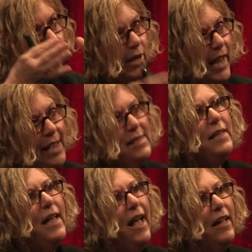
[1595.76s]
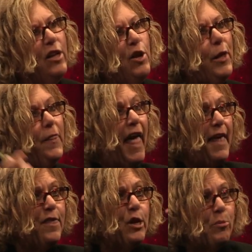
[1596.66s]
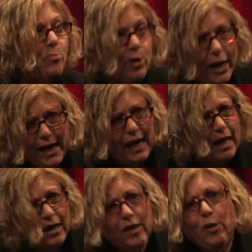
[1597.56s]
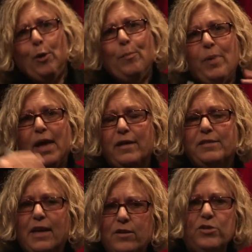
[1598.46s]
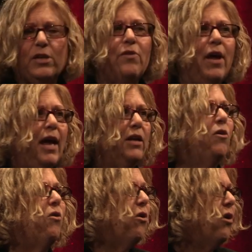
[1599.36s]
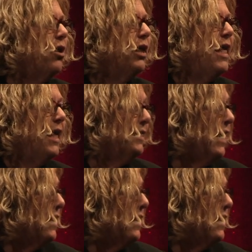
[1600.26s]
were gazing at it, that their brain paid attention at all. And